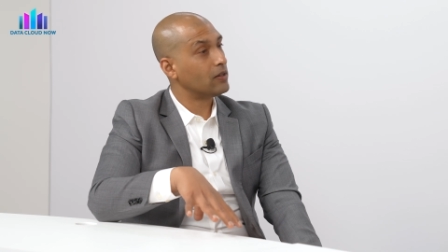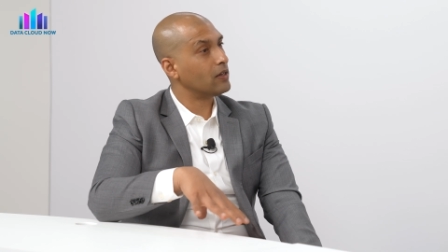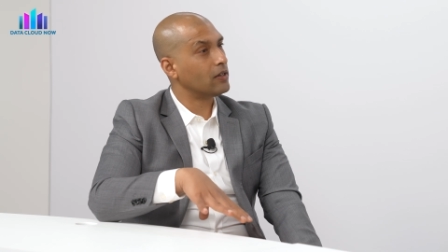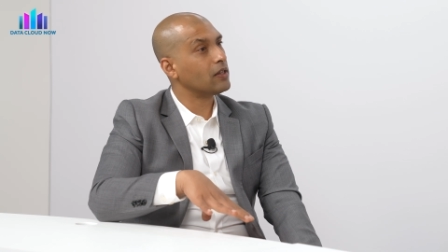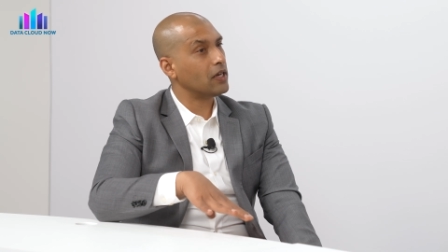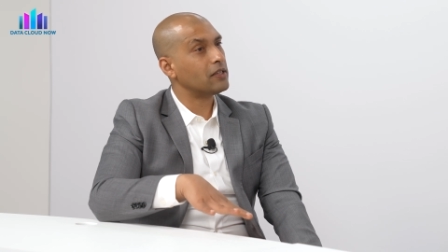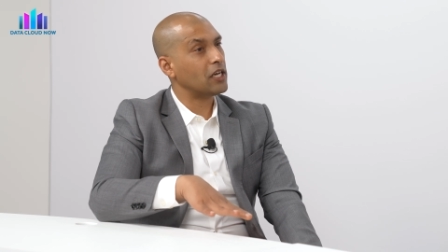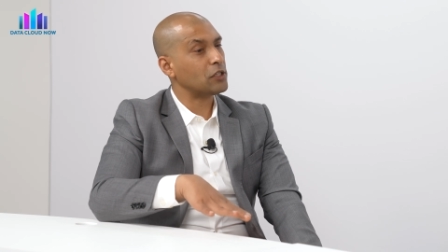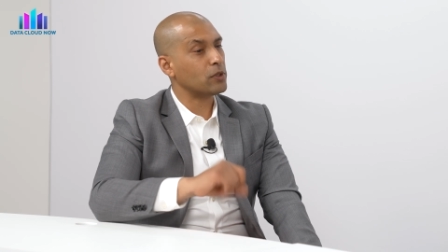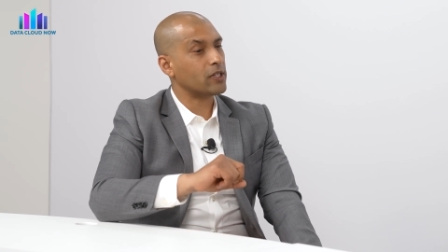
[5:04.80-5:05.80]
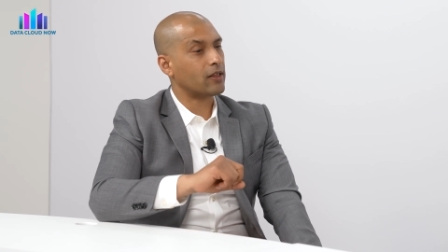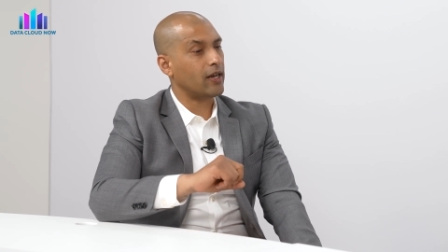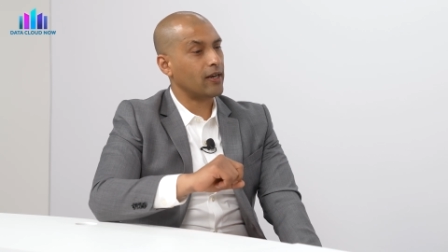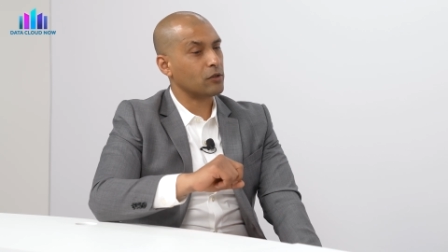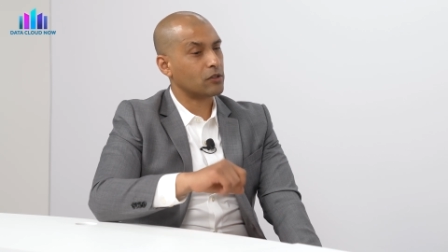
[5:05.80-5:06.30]
th this was a
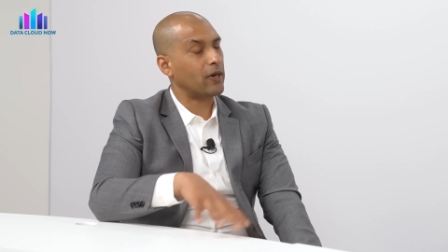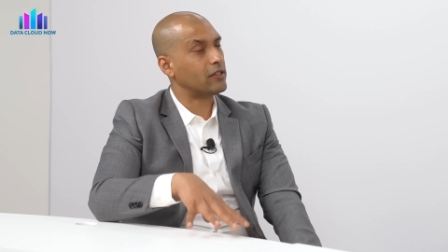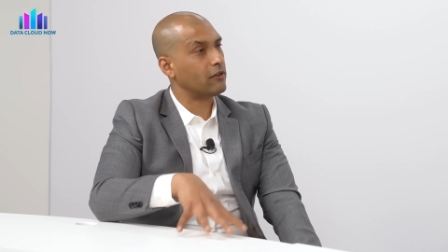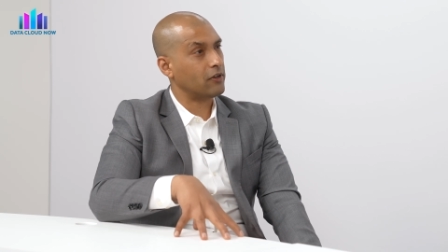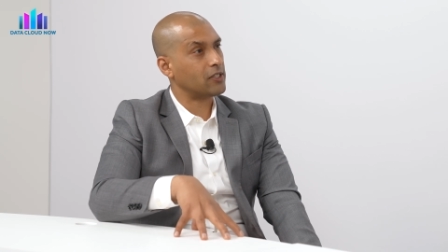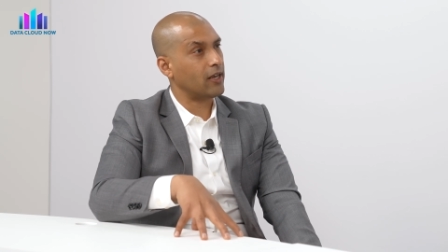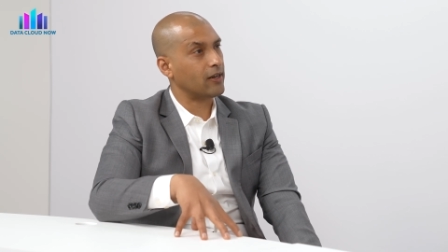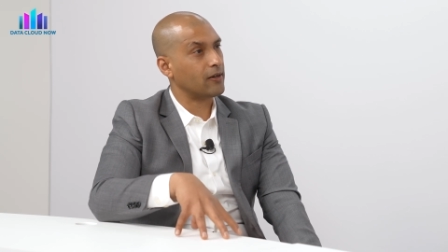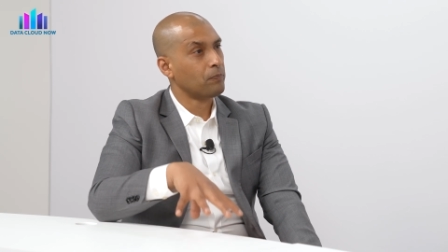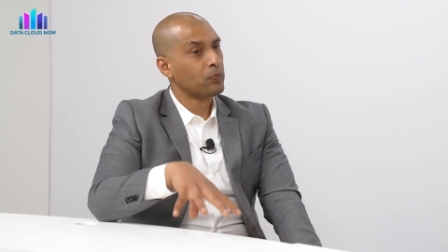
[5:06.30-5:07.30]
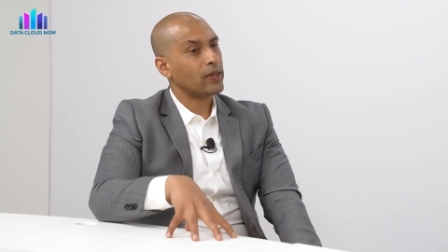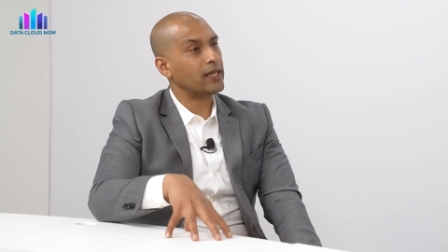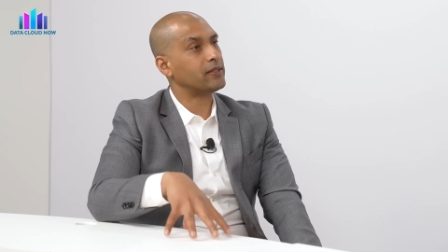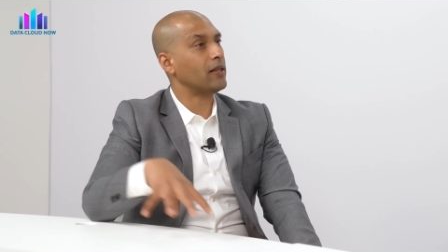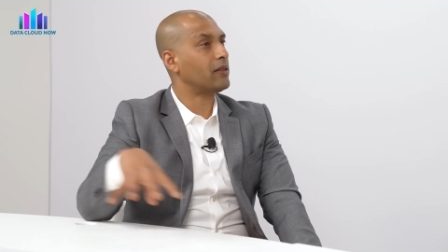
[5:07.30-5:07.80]
client who was quite sophisticated. They
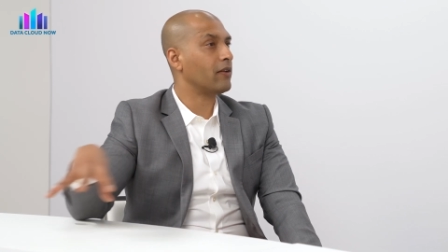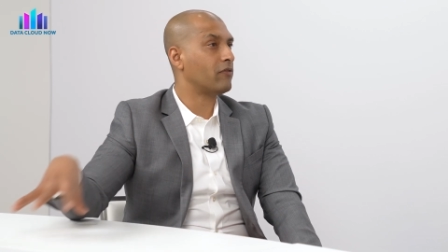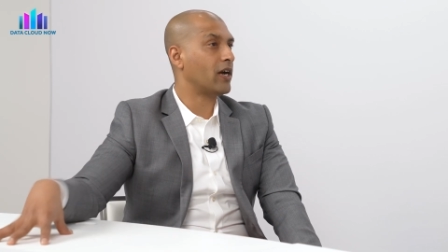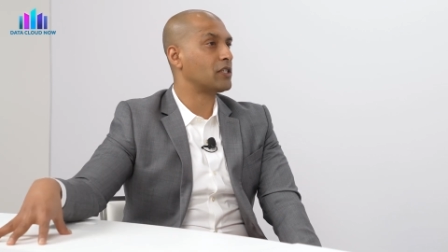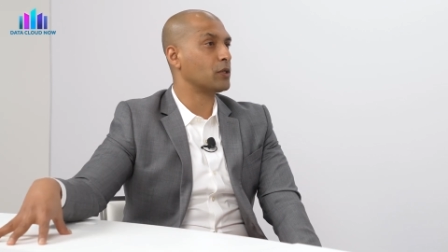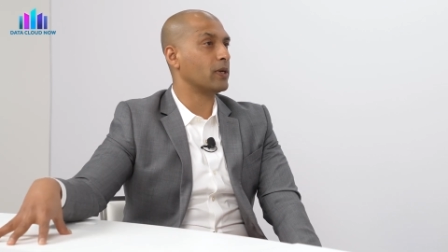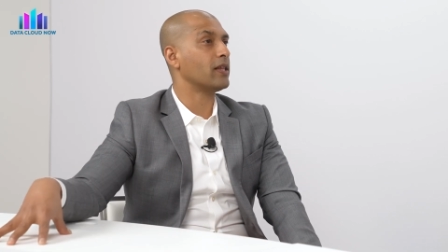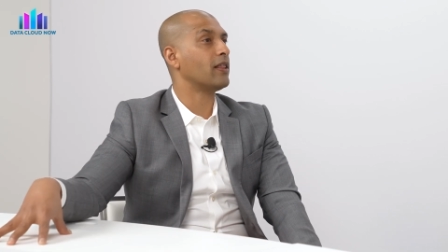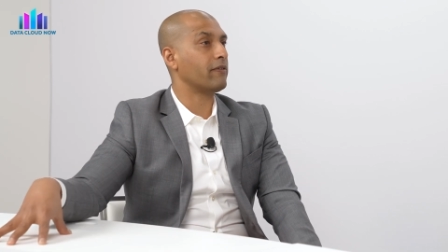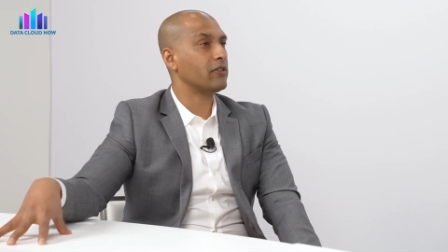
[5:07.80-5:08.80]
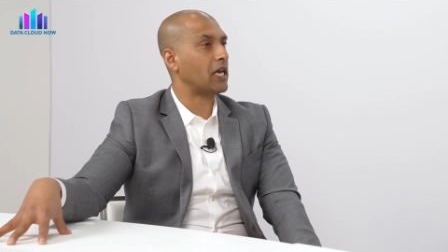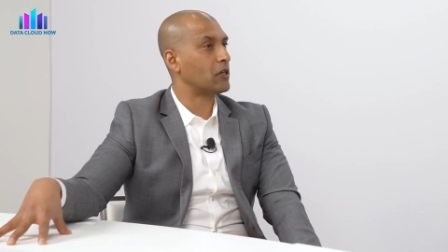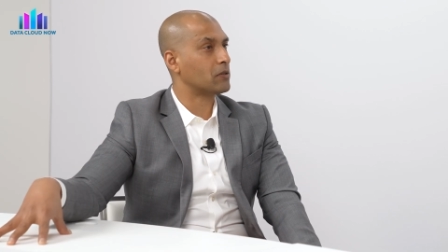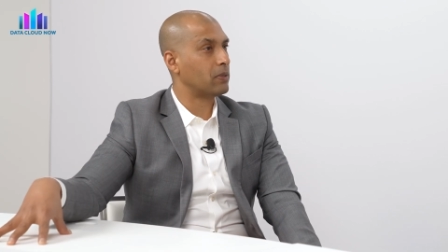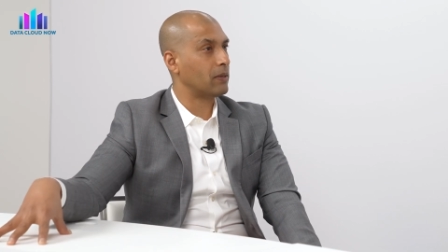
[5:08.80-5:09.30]
sent the invite to
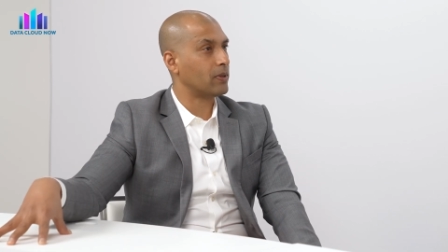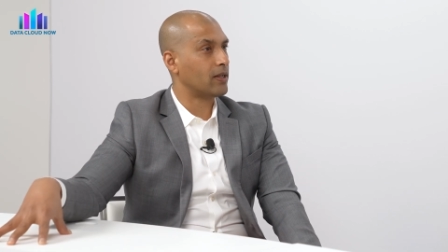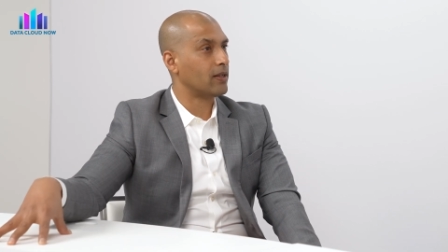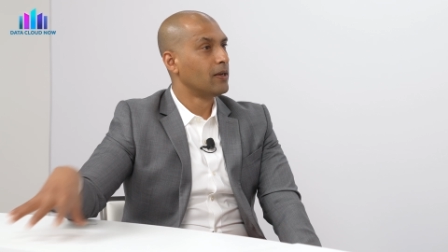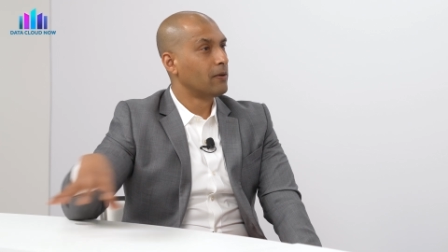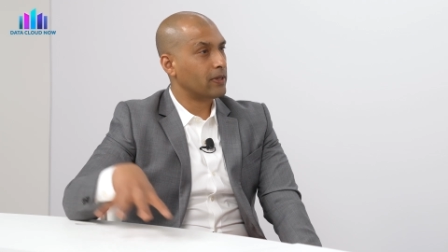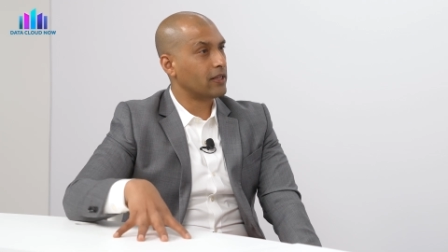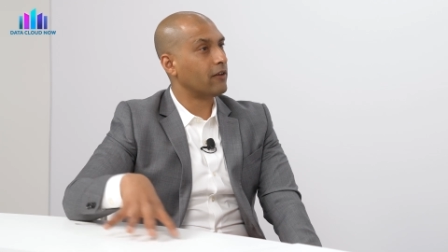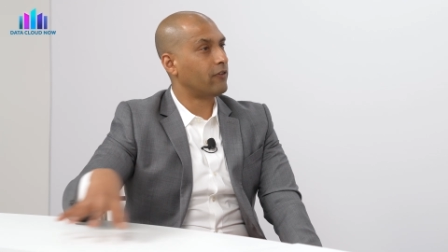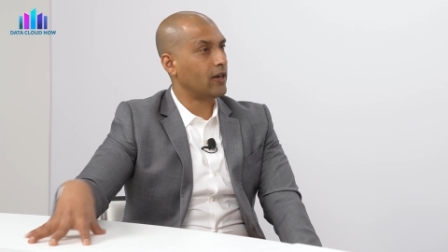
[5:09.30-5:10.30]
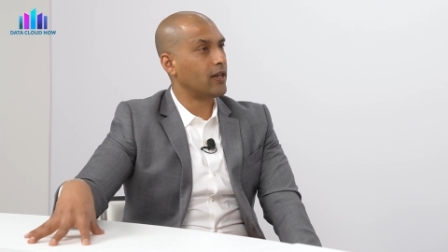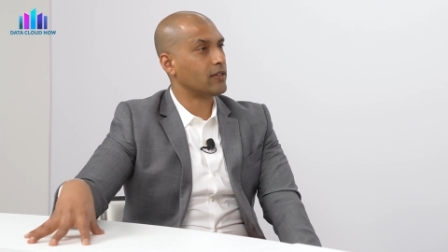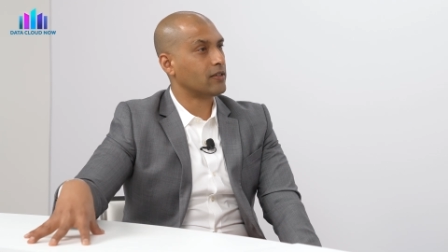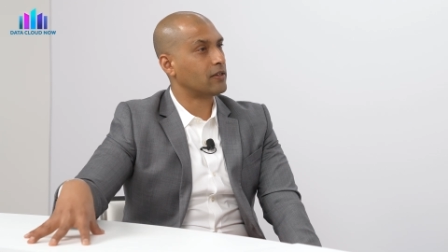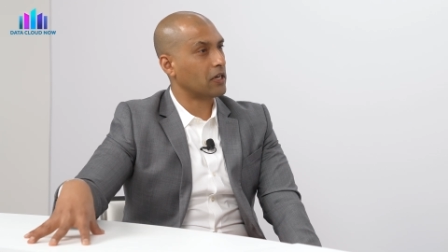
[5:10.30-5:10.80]
11,000 people within the
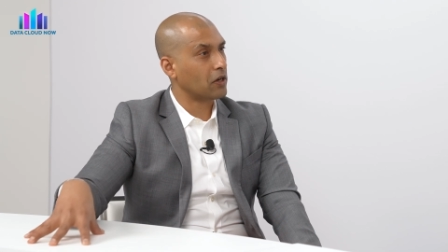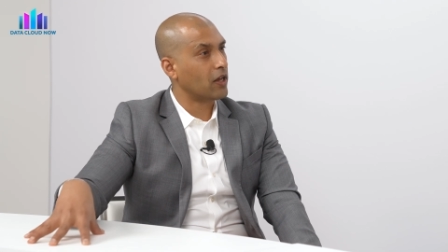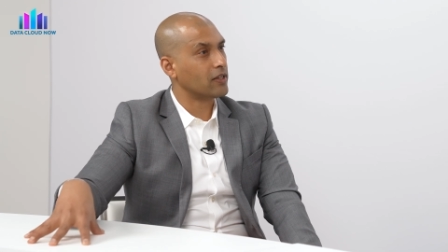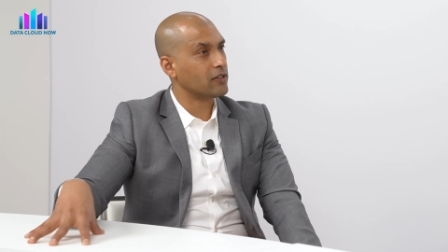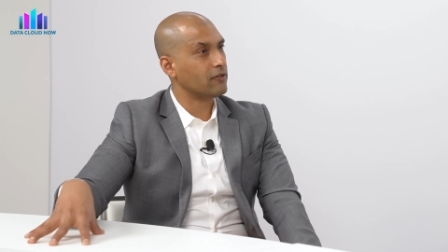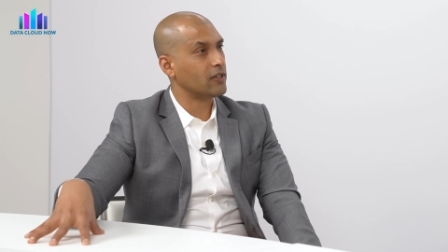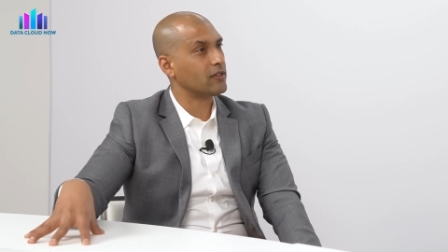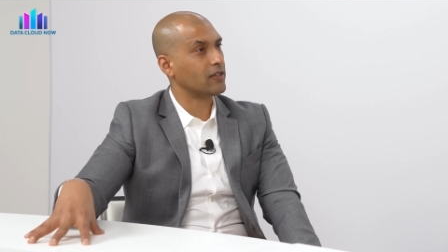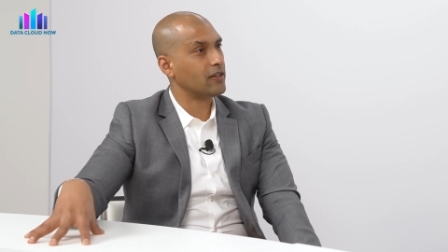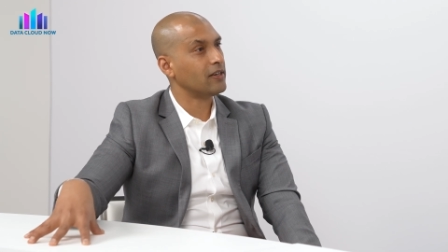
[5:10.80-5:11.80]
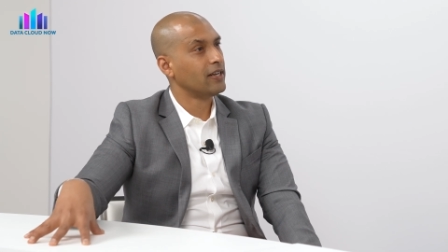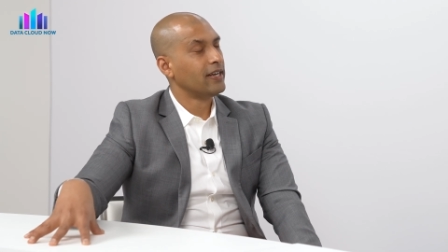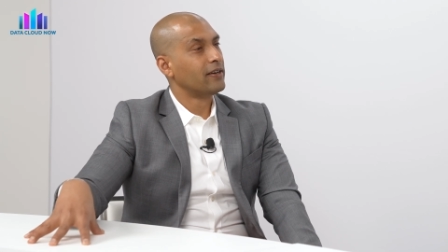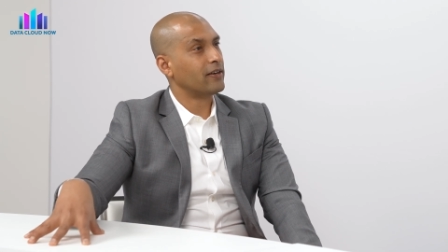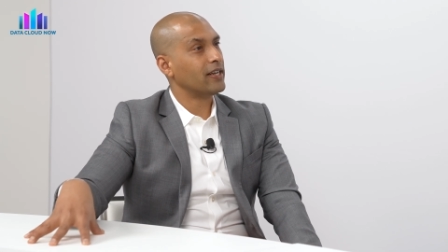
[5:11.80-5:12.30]
finance and technology division.
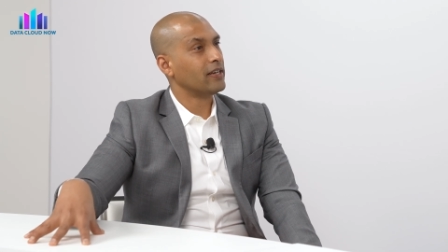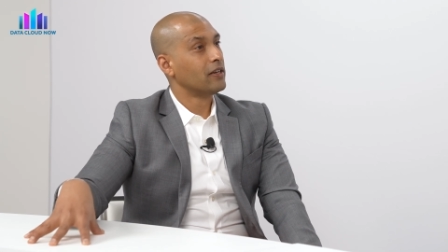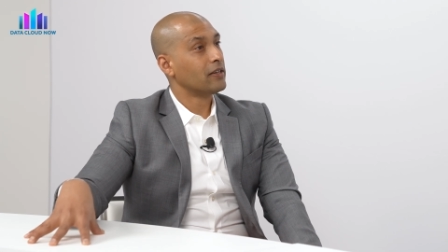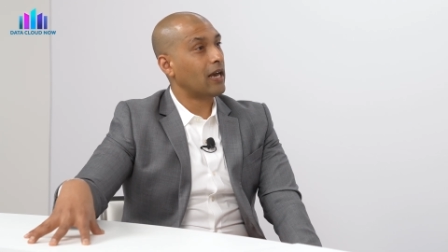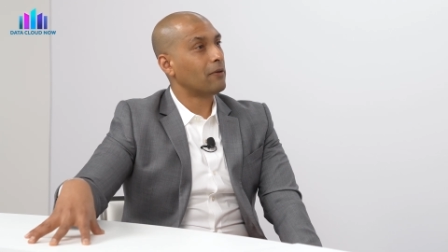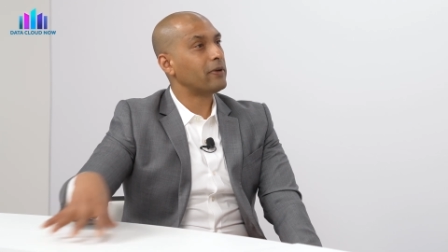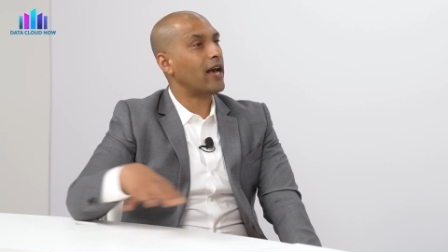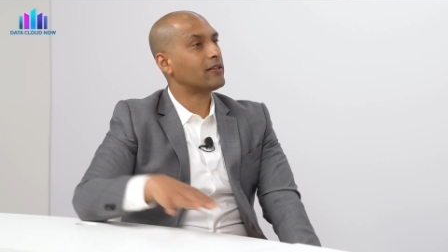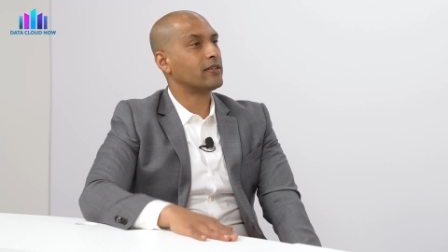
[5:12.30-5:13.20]
Wow. Right? Yeah, we had